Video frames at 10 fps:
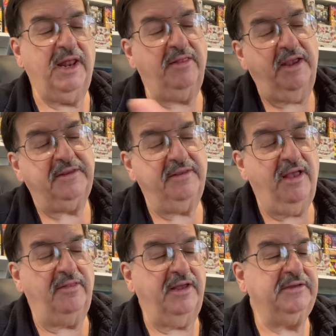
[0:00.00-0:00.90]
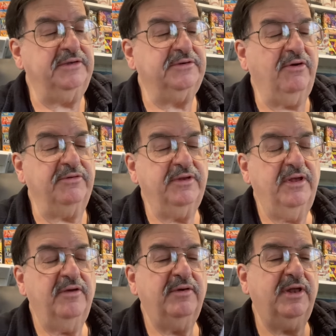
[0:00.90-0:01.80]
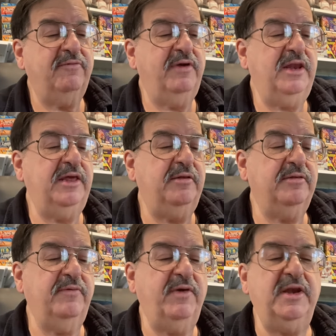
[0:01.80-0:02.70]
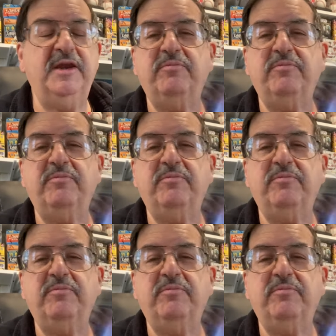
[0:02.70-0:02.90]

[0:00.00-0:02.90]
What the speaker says: I like these cards. We got the vanity